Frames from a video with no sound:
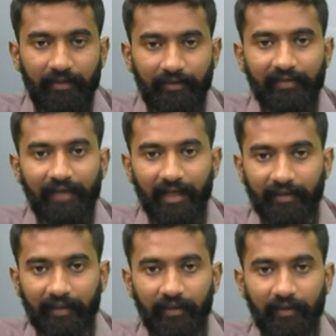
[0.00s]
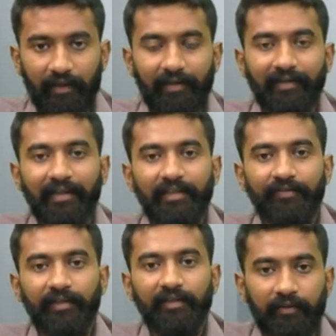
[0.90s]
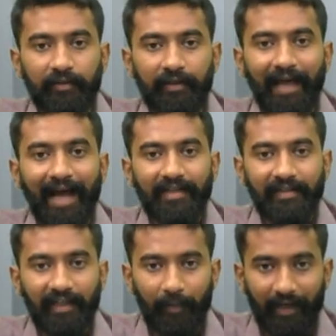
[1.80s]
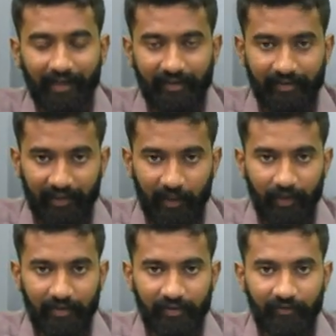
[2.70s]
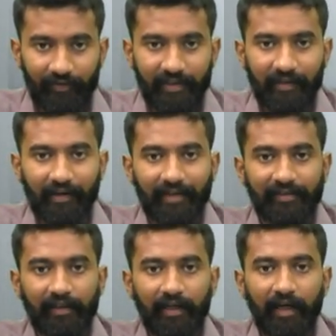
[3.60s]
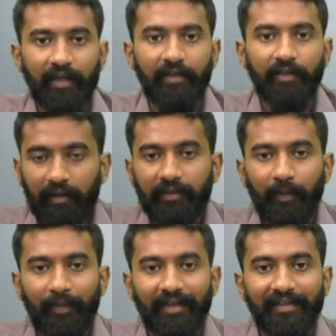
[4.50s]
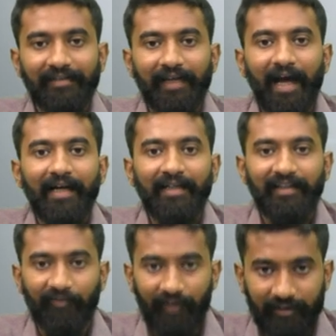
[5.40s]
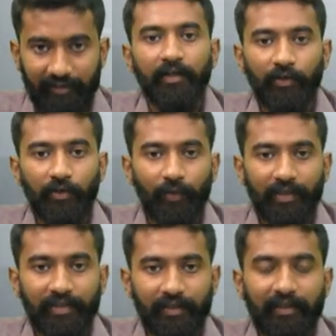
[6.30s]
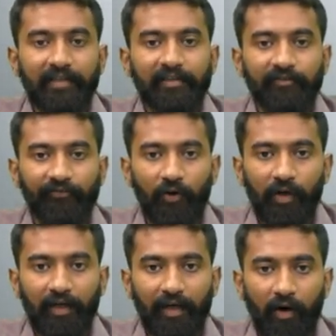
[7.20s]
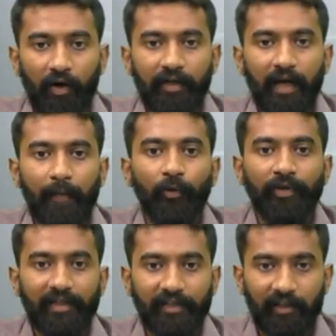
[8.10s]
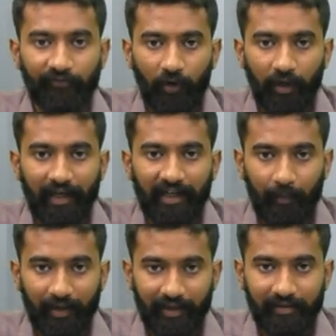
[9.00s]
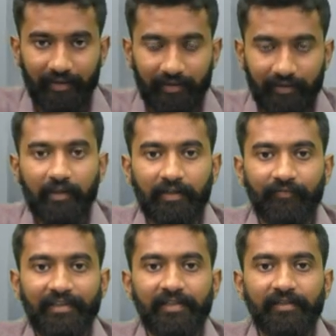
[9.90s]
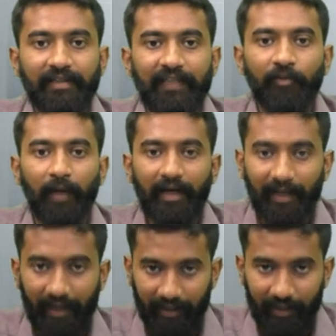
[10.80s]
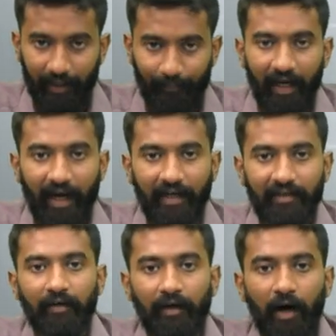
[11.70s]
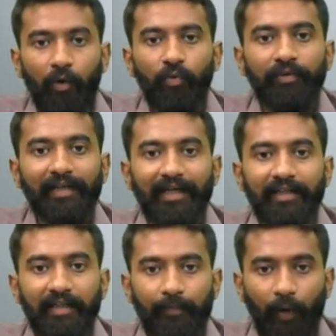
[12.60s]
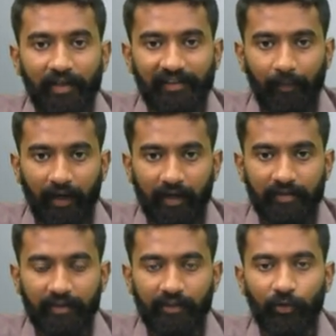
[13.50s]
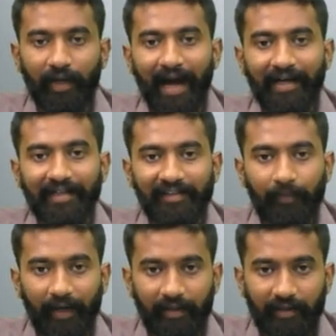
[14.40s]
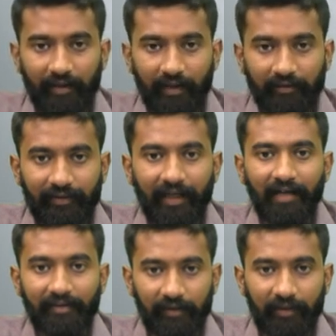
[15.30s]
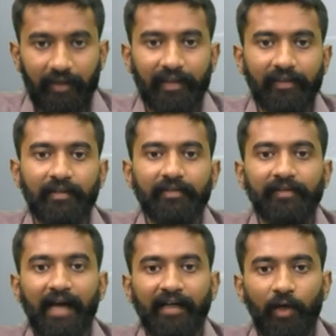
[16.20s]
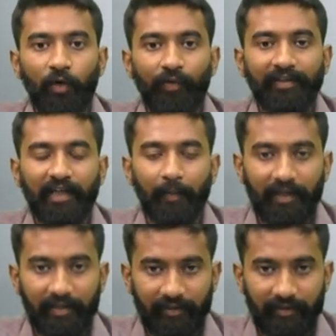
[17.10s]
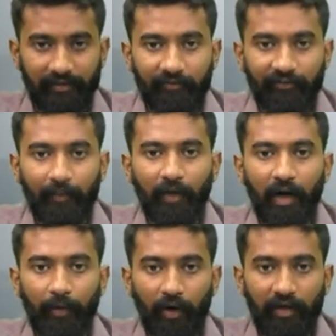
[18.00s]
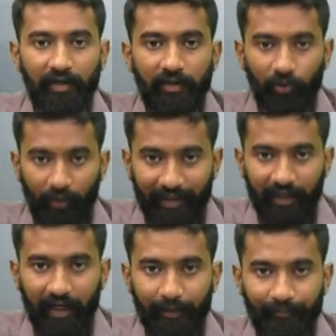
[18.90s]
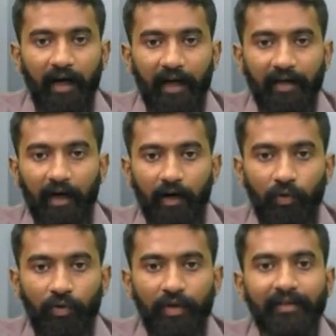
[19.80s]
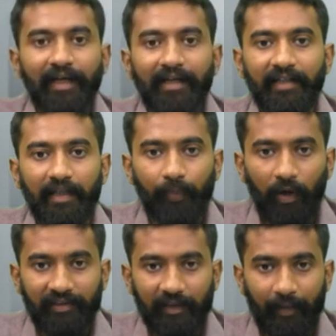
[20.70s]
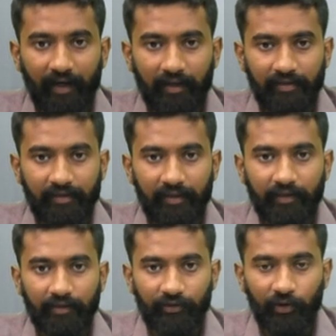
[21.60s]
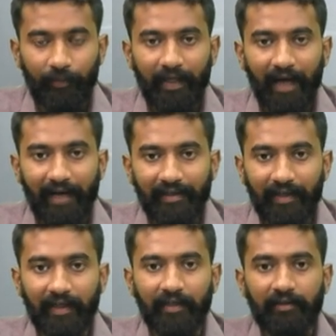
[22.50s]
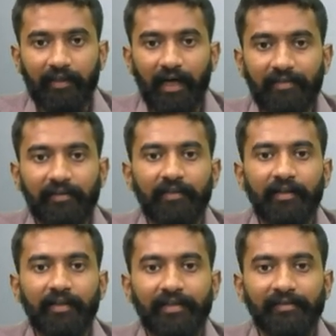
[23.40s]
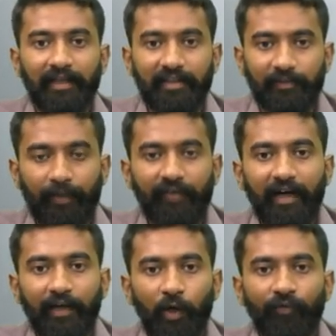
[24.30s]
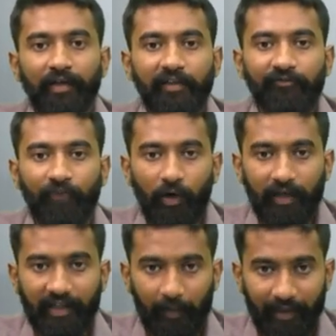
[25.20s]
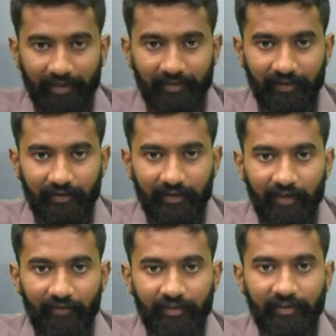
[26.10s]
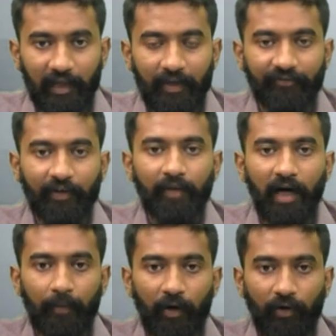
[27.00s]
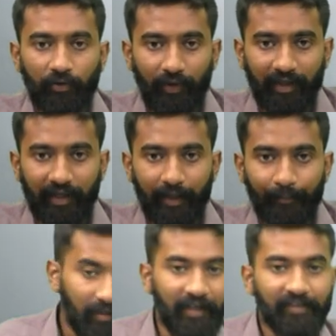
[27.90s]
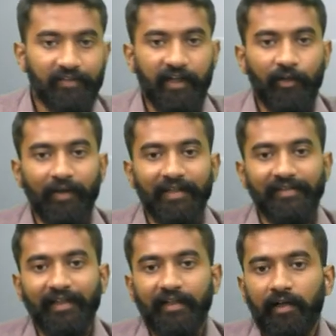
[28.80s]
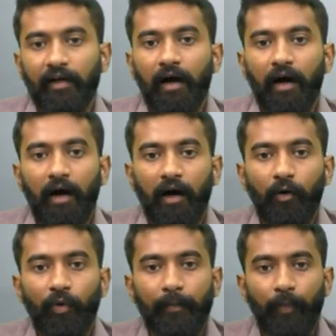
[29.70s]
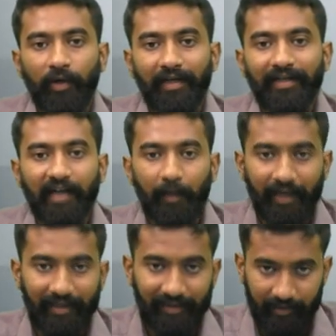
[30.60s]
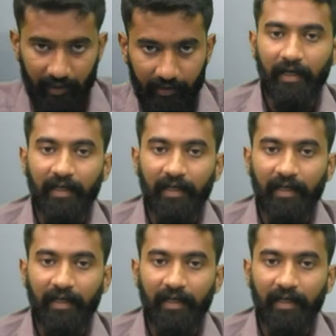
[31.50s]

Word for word: This article deals with the anti-immigration sentiments which are rising in the Middle East and in the West, due to which there is a fall or a potential fall in remittances which is received by India, and how the Indian policymakers should anticipate the uncertainty that is hanging over the remittances from abroad to India, and how the Indian policymakers should be handling the uncertainties that is prevailing over the fall in remittances which is coming from abroad to India. Let's try to understand how important remittances are.